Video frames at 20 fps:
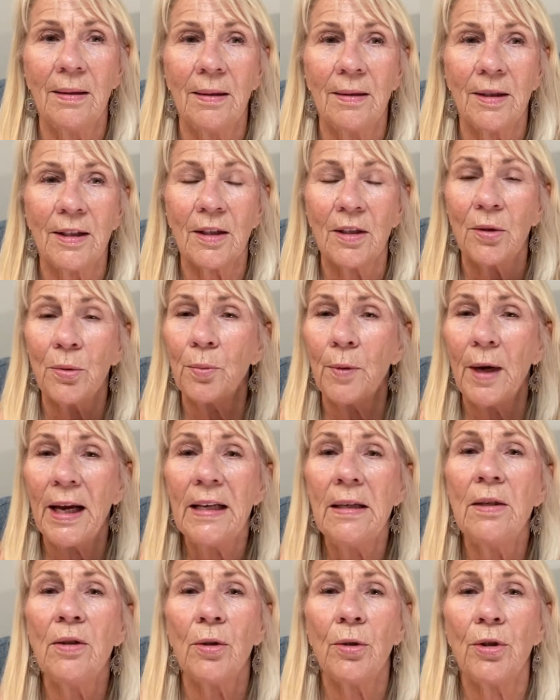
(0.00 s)

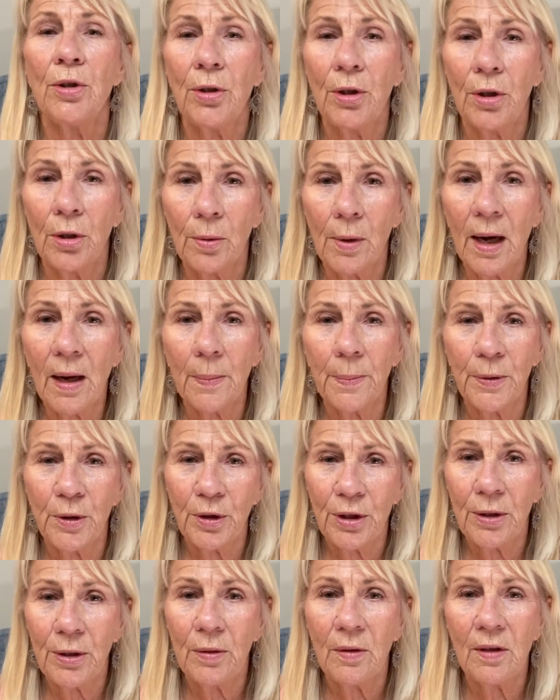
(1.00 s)
Surrender to your
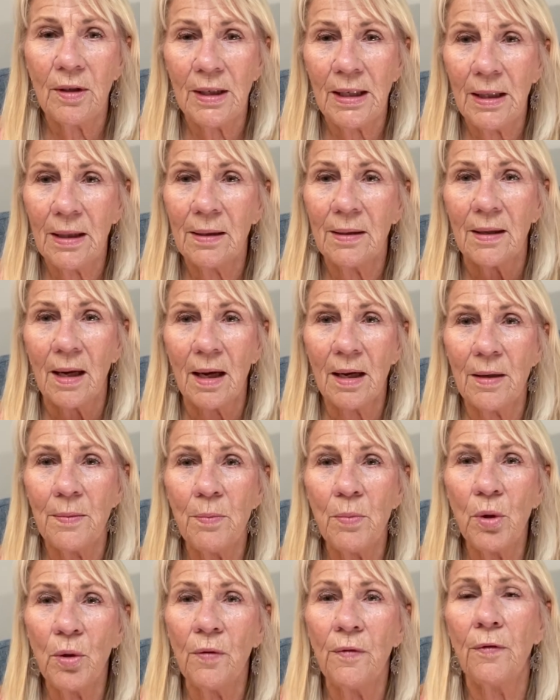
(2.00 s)
opportunities and
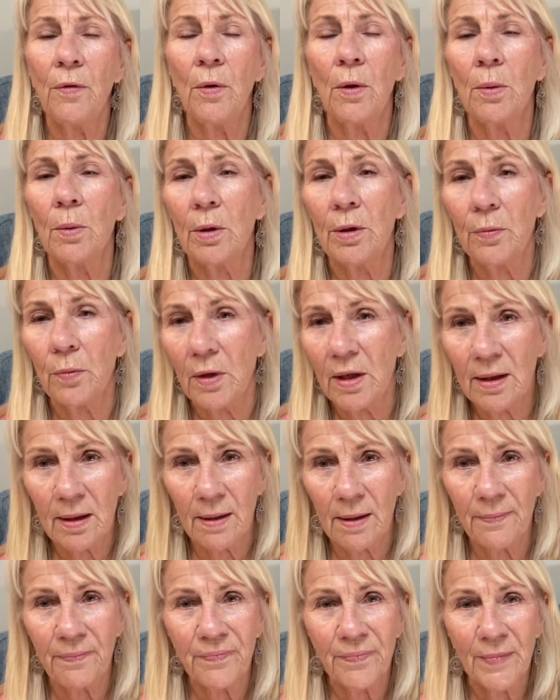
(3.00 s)
move forward with
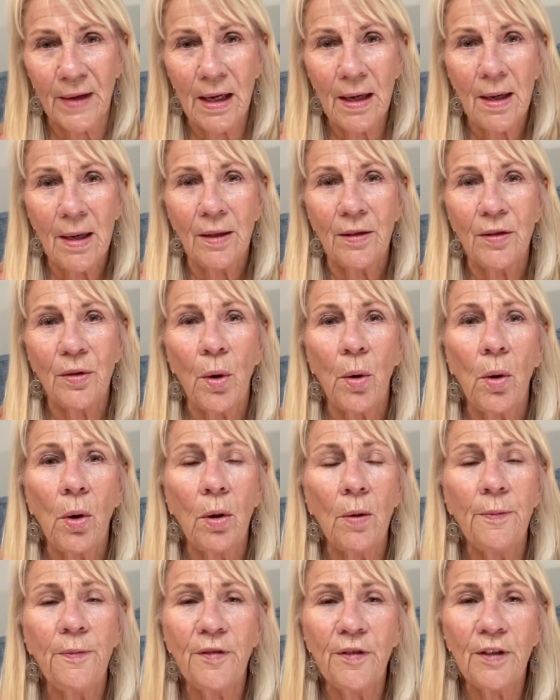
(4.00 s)
them. So
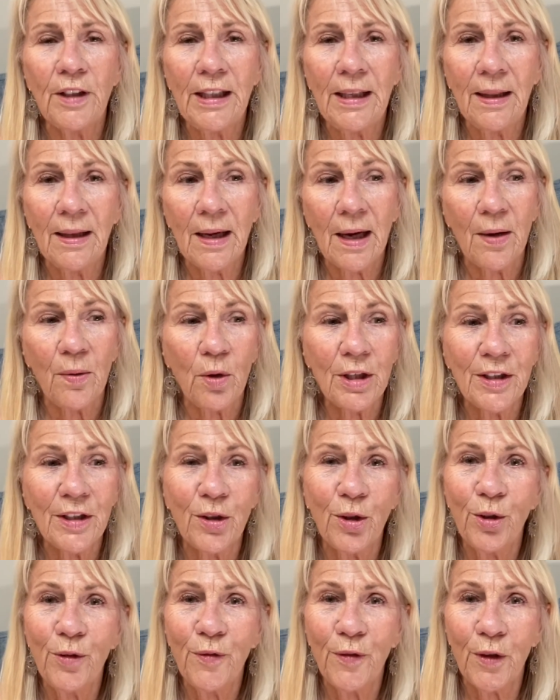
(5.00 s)
hopefully that was
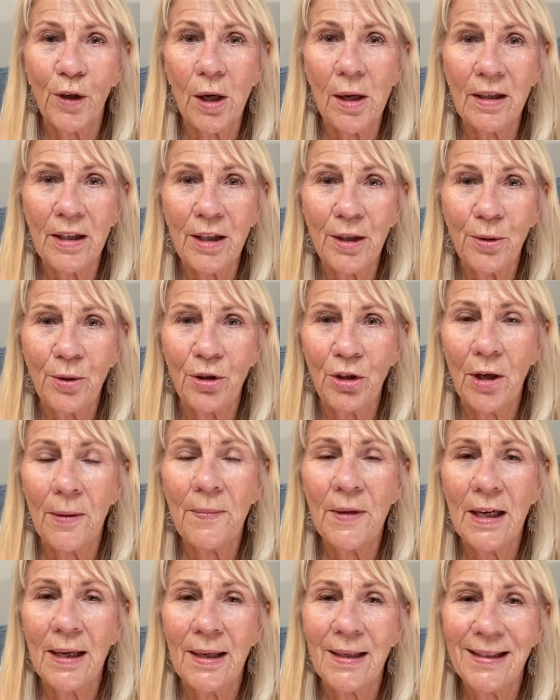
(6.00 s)
good for all you
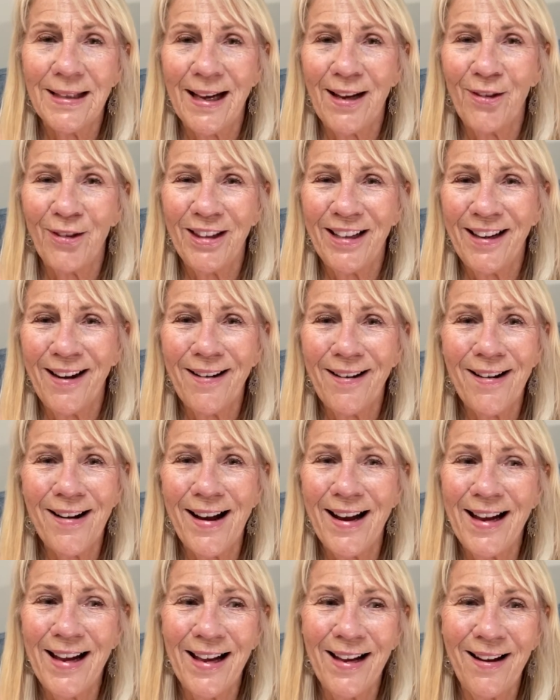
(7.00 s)
Geminis out there.
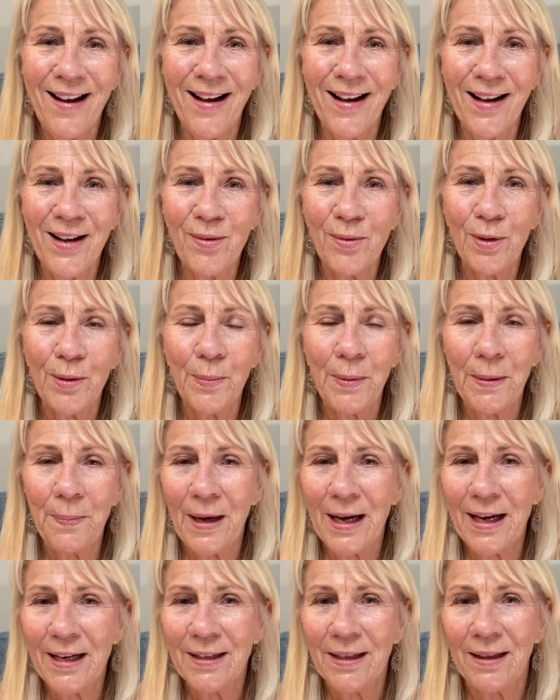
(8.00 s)
And I will be
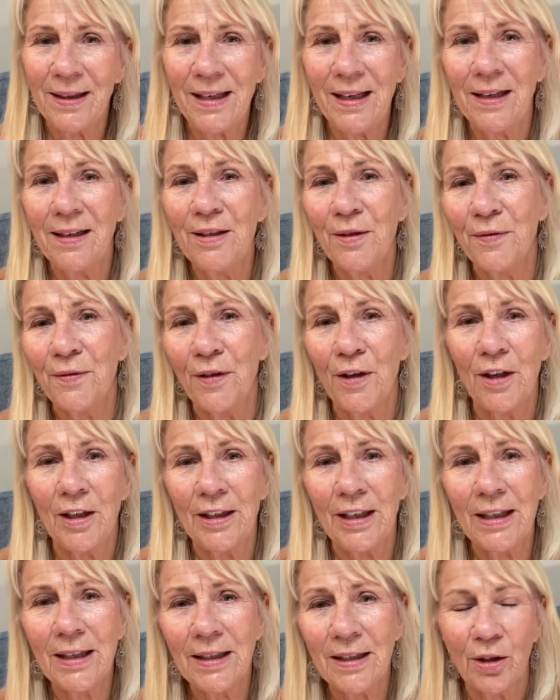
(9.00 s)
back at the end of
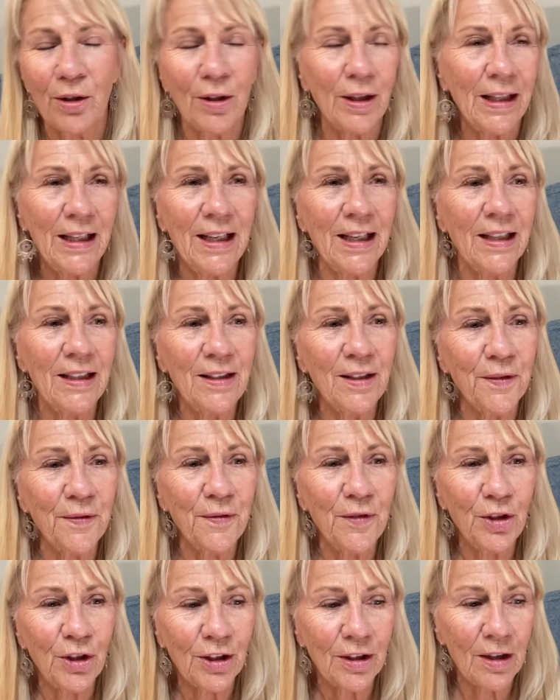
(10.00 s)
August or the end of
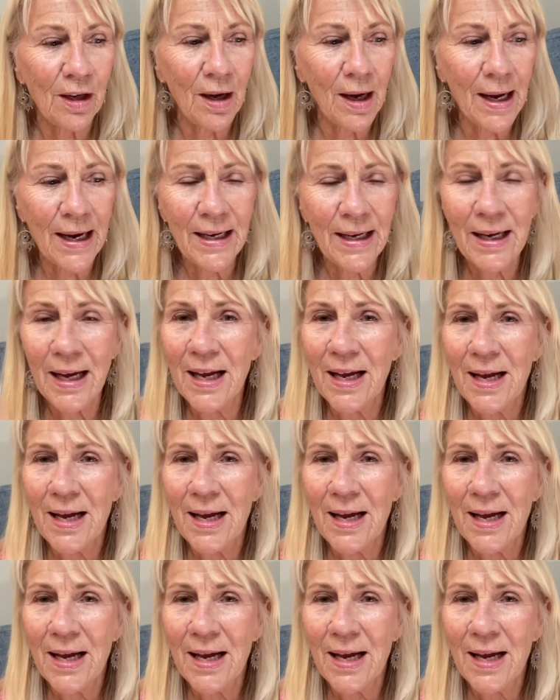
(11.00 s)
July.